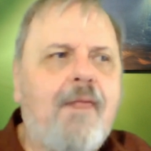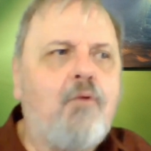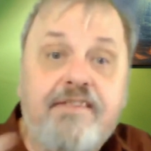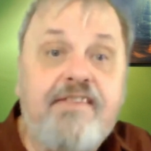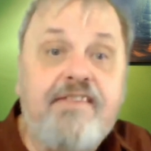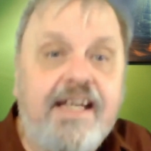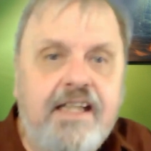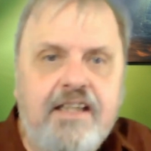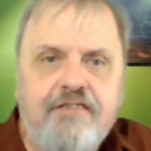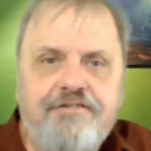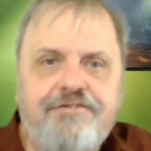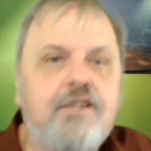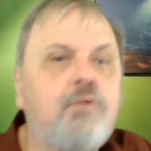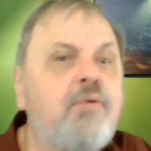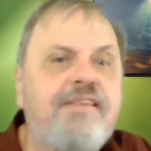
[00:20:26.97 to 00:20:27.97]
we think in
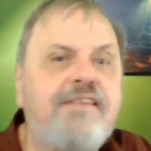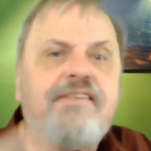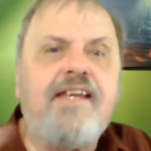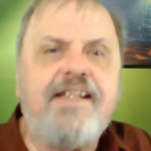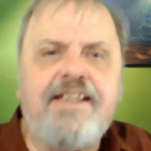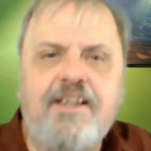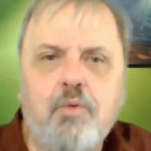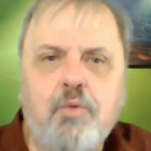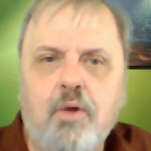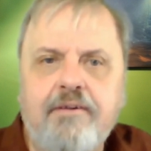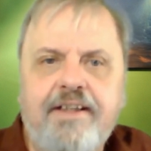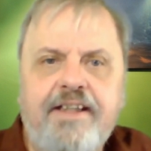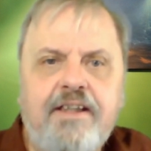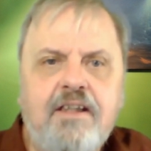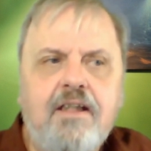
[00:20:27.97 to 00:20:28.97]
fear, we think in
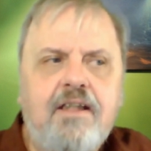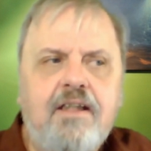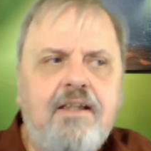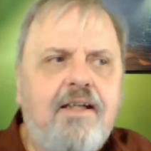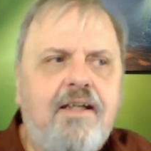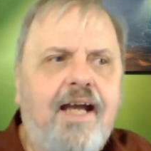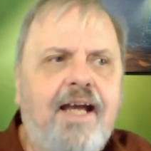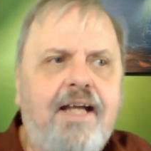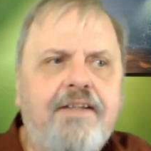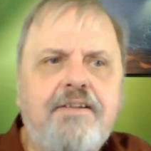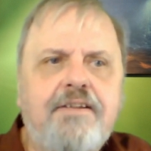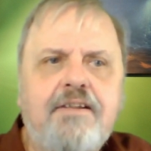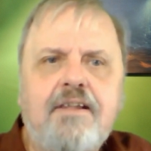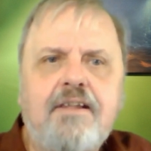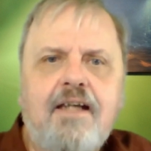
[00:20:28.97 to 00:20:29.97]
worry,
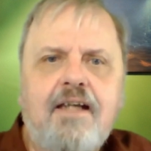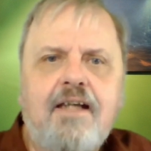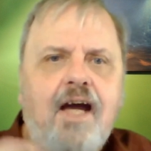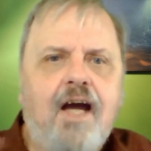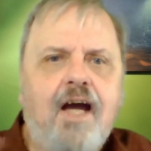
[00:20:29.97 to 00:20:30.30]
and